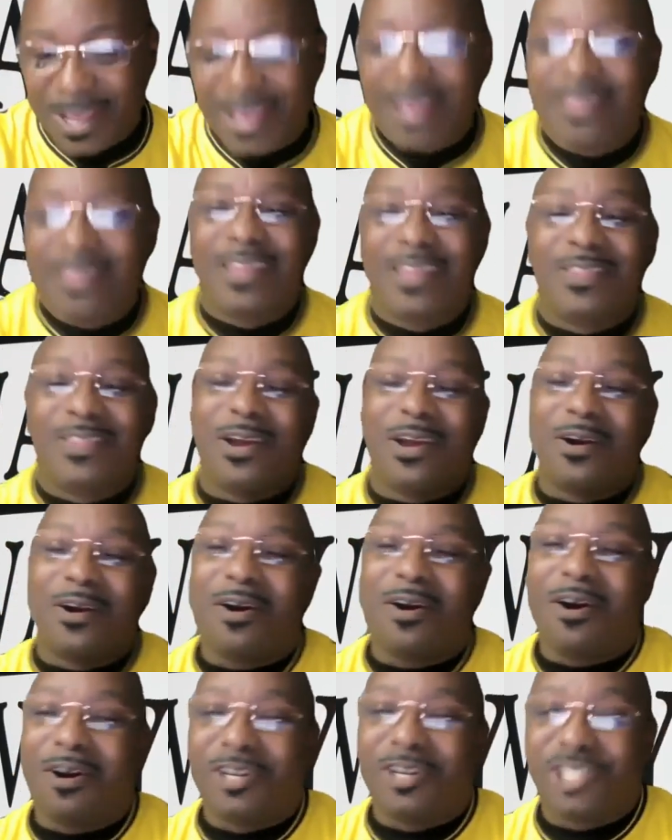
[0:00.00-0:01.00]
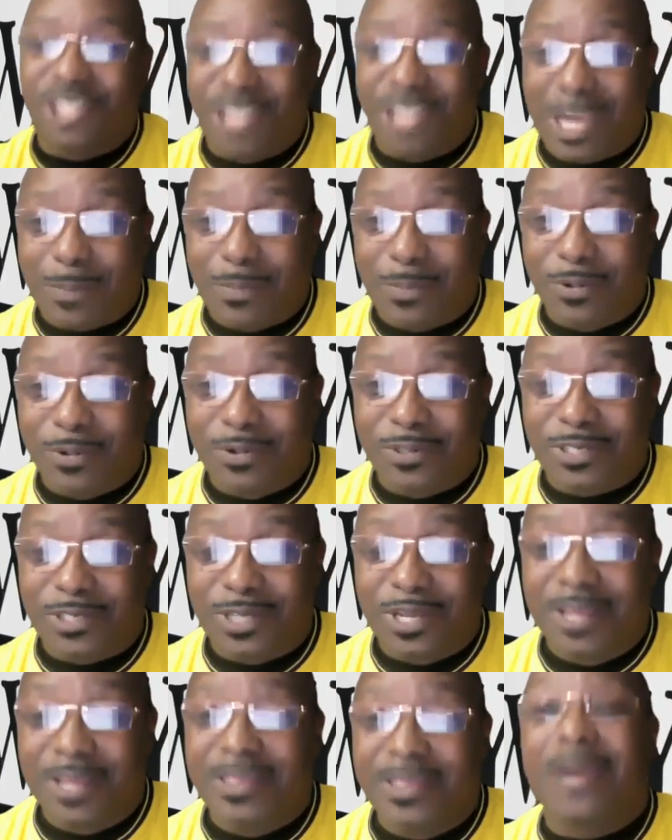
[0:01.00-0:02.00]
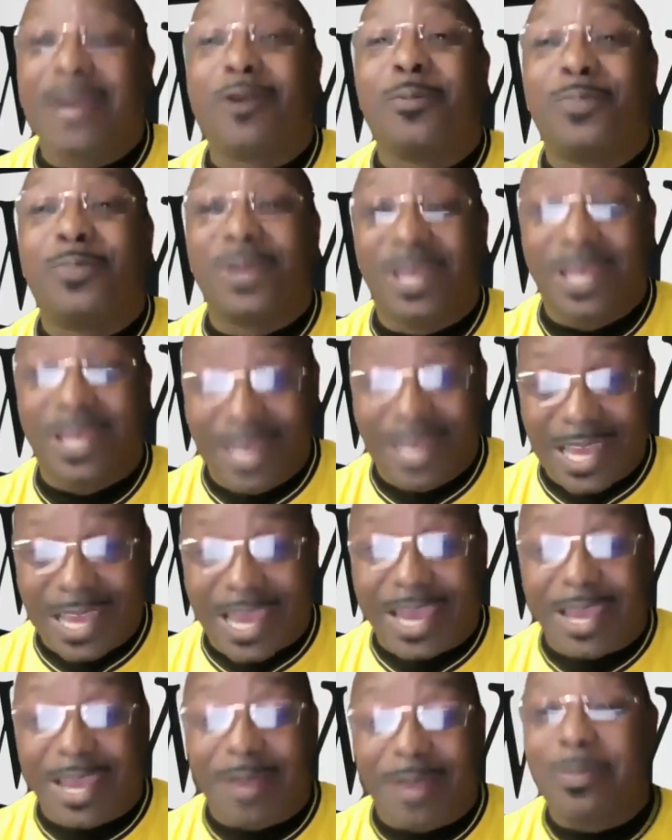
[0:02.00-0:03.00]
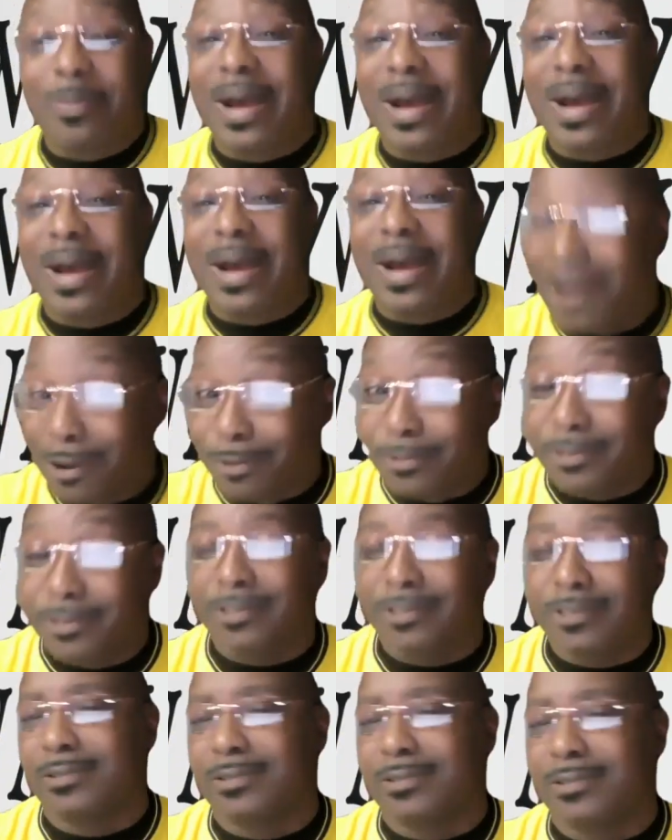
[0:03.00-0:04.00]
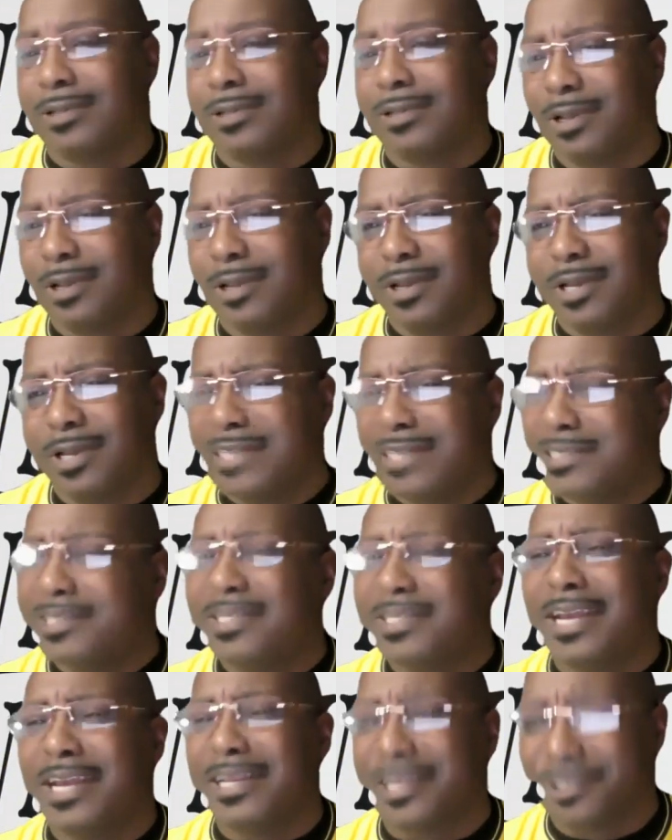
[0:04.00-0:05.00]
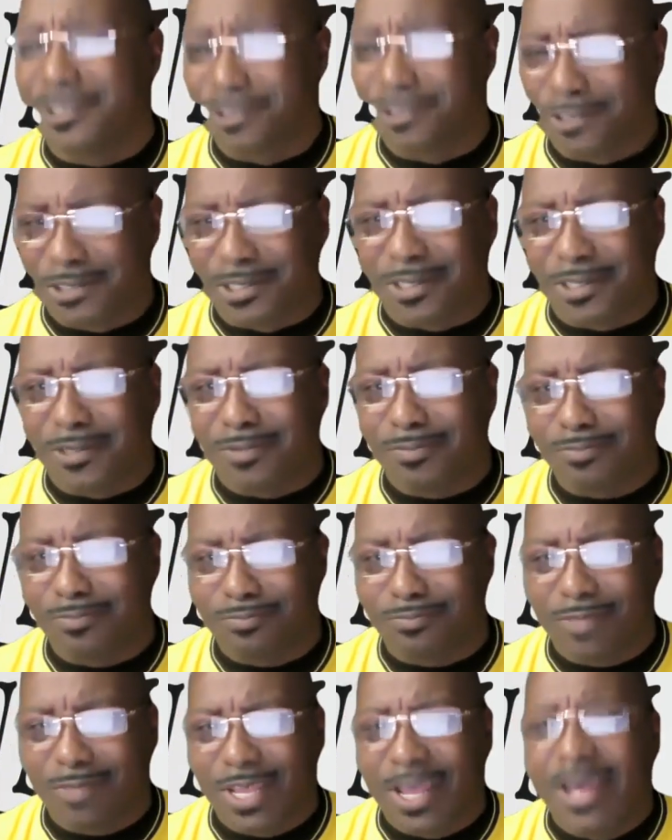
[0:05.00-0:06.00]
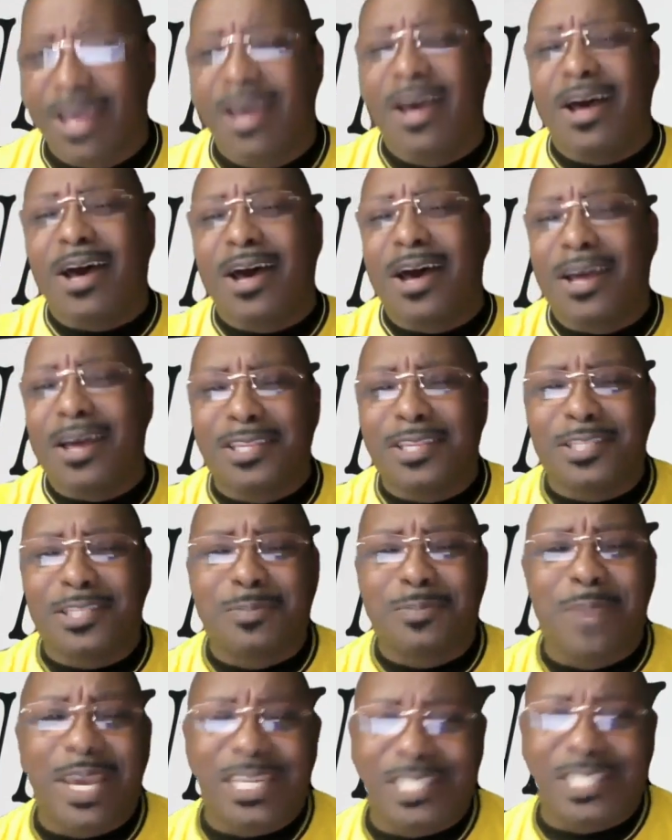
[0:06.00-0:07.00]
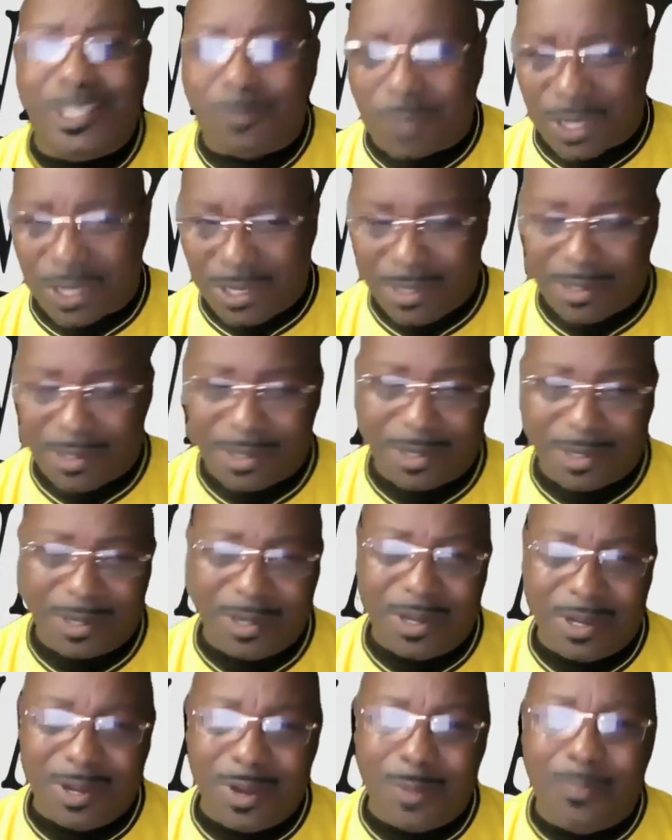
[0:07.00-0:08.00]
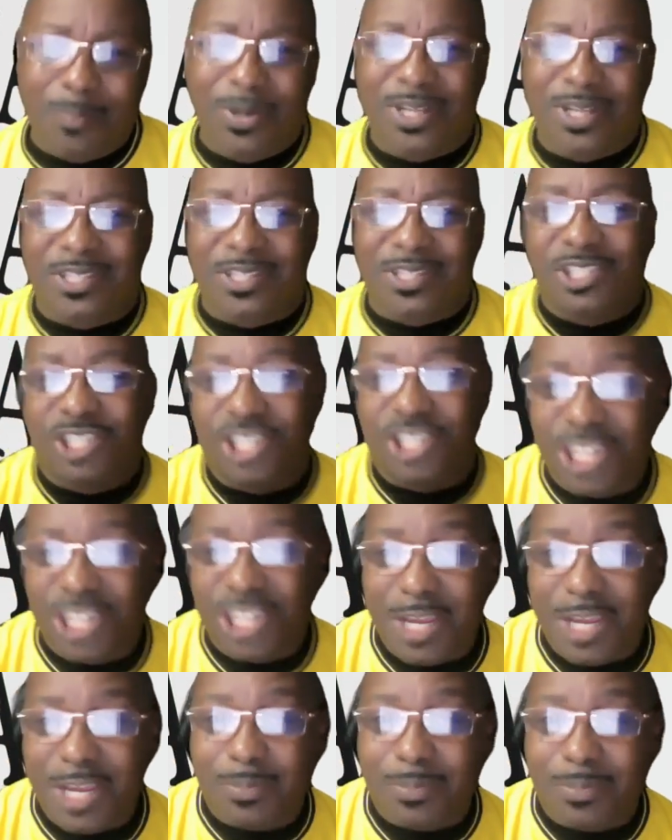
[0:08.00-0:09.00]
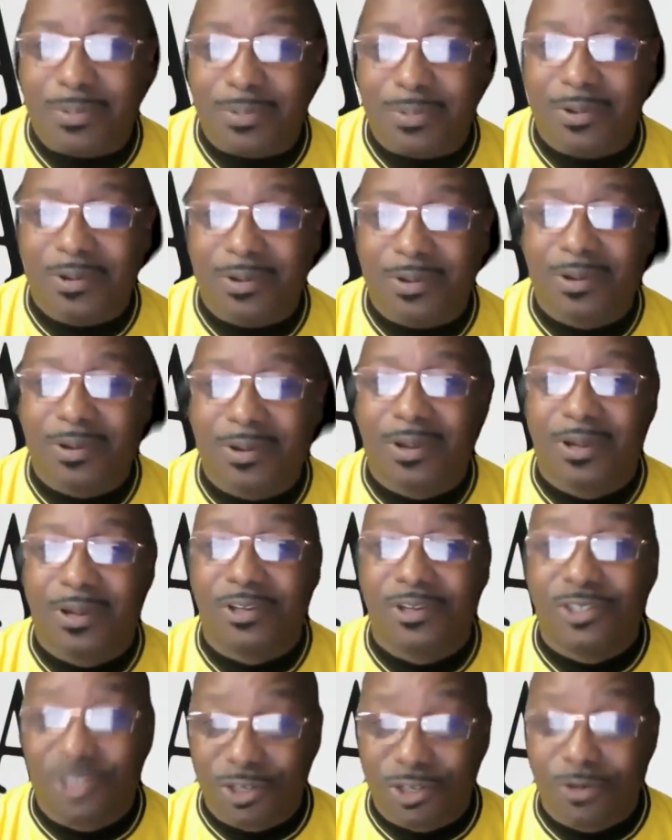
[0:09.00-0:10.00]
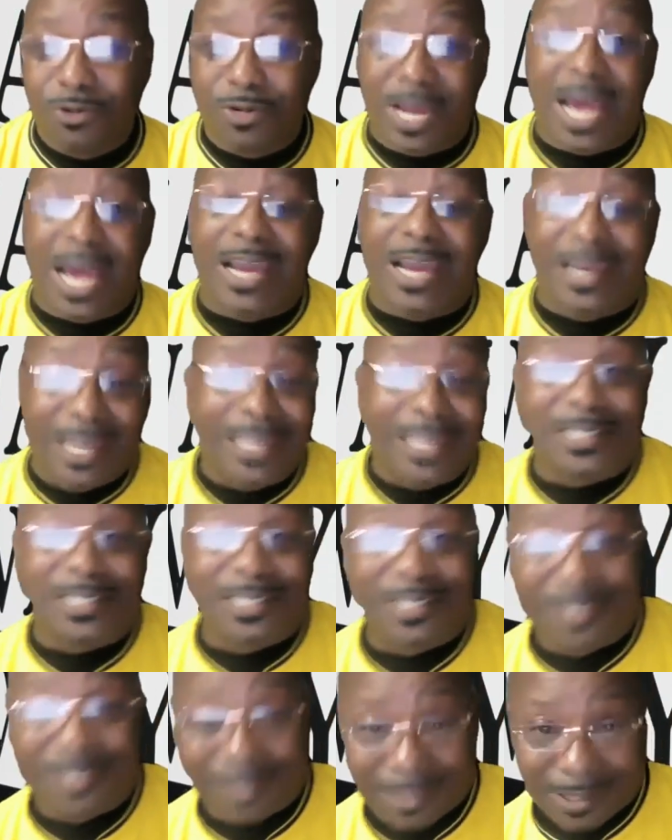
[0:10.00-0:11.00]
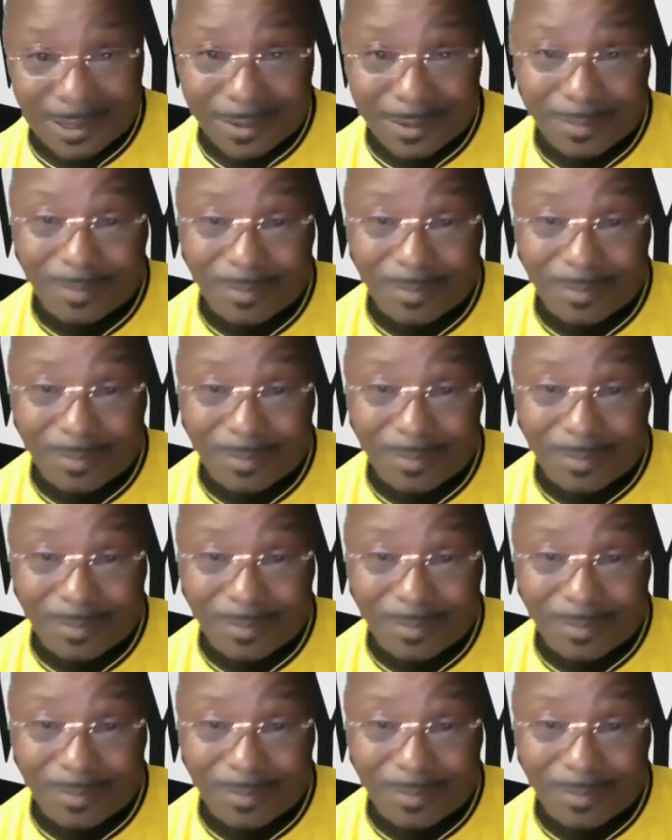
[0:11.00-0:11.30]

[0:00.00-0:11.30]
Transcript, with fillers: Then there are shepherds that are being led by goats. Isn't that interesting? Others may speak, but the sheep do not listen to them.